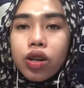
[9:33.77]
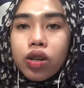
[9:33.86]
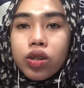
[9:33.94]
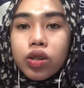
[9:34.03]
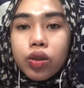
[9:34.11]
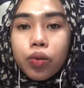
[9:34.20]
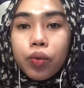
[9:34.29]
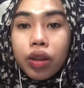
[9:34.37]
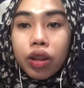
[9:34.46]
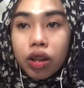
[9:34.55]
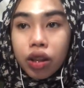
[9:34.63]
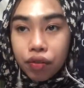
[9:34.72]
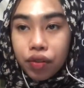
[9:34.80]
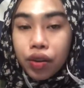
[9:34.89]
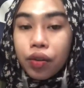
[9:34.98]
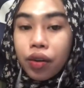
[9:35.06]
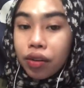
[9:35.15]
So we live
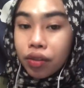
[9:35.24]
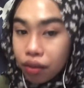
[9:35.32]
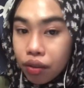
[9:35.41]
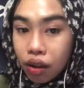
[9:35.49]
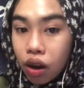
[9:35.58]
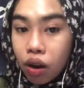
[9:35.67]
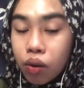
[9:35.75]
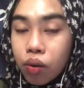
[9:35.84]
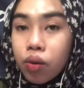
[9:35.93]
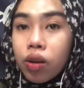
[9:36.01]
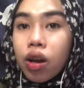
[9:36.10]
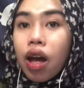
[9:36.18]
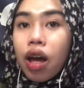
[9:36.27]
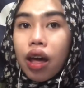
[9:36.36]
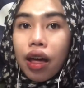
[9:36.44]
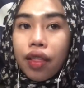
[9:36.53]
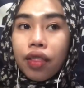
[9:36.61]
here until now.
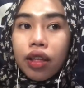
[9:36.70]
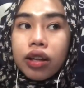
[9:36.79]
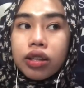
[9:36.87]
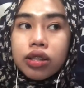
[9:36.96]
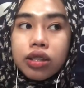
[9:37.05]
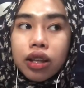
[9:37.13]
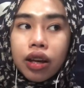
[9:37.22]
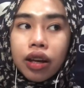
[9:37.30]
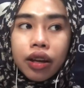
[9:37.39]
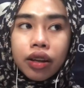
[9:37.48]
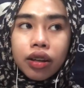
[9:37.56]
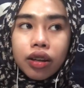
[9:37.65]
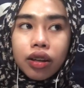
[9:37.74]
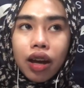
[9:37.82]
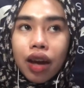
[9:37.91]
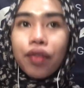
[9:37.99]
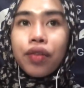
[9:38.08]
And then it's like,
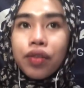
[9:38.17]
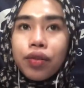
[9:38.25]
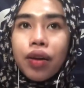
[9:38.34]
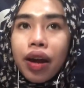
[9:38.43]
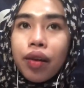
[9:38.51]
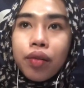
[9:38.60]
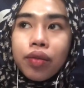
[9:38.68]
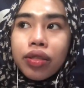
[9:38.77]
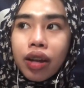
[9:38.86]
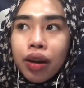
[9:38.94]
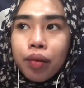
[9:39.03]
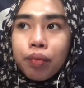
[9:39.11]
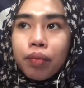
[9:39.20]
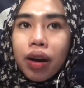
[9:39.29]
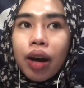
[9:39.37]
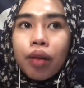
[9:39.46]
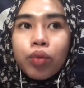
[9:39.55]
at the other time,
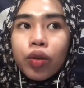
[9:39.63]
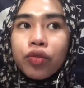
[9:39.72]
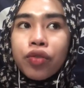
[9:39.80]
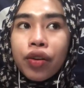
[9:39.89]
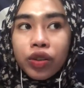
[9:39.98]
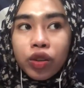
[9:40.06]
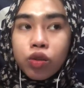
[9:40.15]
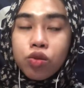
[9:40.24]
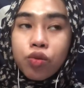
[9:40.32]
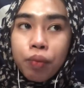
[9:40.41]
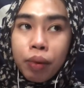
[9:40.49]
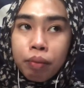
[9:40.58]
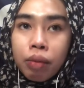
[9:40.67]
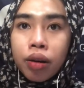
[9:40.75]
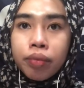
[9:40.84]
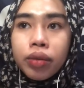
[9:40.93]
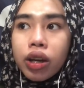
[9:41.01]
I'm not very close with my
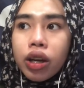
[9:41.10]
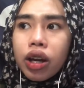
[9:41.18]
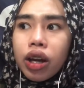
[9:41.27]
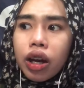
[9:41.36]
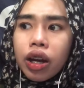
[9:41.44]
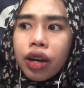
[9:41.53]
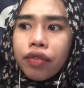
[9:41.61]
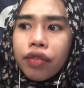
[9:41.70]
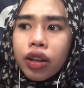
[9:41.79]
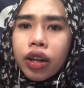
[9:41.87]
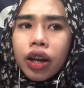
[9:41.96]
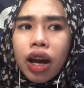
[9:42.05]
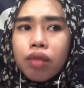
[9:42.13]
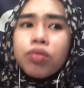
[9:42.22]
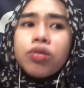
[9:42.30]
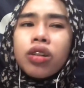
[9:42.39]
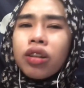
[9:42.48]
mom, and I feel like I'm
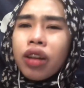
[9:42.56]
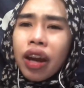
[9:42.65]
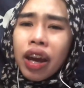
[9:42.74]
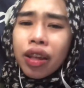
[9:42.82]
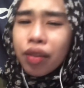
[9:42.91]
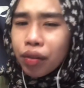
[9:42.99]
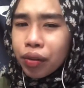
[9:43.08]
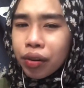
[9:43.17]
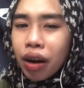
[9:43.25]
still hate her.